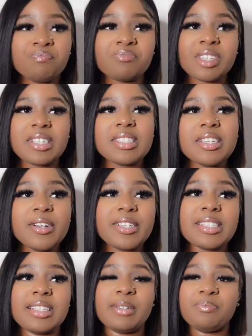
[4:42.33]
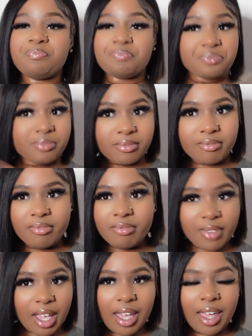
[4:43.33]
Seriously
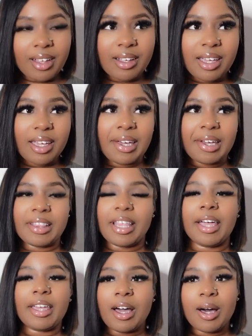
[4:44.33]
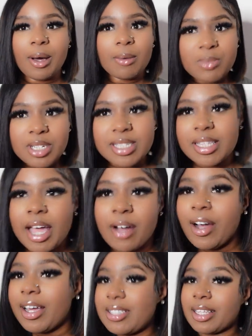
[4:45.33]
and again, like y'all, I'm just that
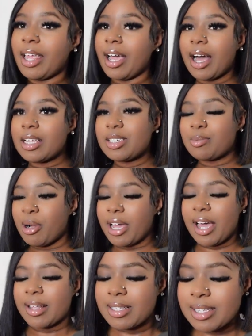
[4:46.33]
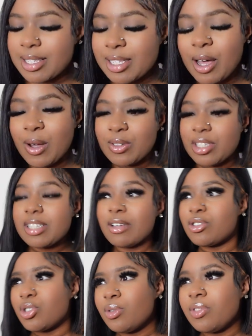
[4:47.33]
crazy. Like I just break out into song, just
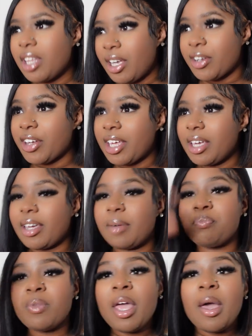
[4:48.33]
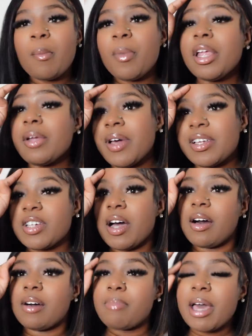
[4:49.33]
a true theater kid. But anyways,
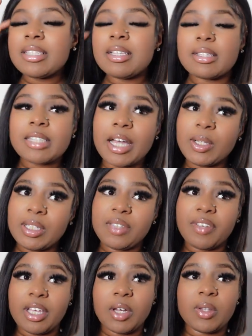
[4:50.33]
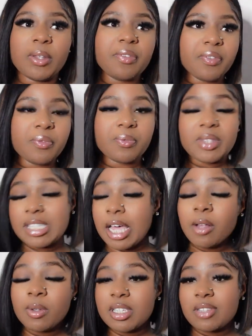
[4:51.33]
y'all, back to the title of the video. The, the
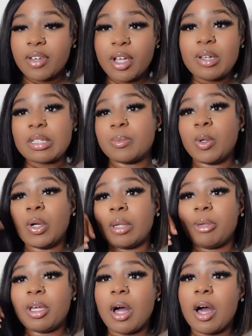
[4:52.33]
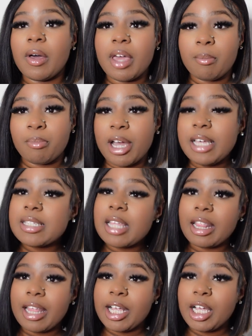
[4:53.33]
title of this video is going to be called "Embrace
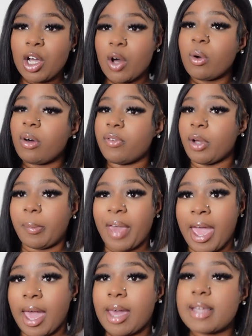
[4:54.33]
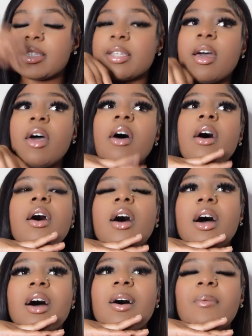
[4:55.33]
Letting Go of Your Past."
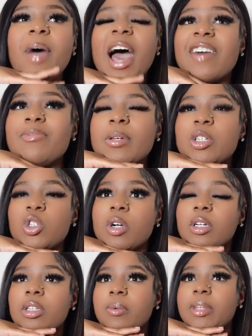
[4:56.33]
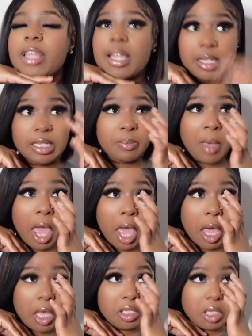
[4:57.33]
Um, I've been struggling with that these
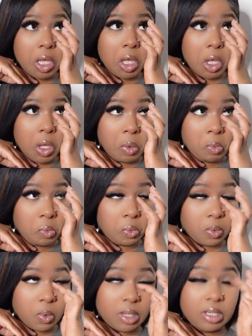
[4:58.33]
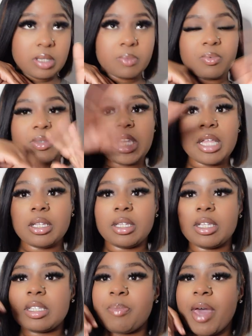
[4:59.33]
past, um, well, this
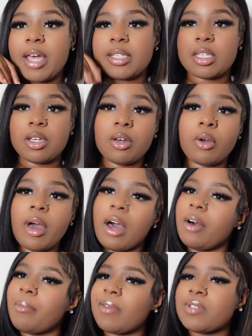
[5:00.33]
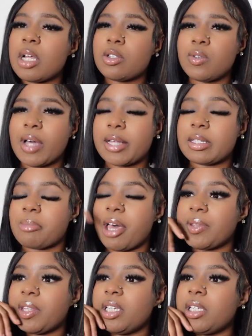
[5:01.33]
technically this past year. Um, I've talked to you guys
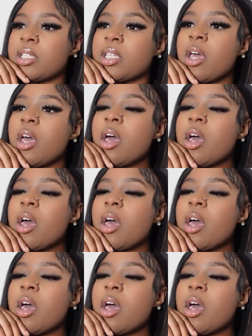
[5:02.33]
about this.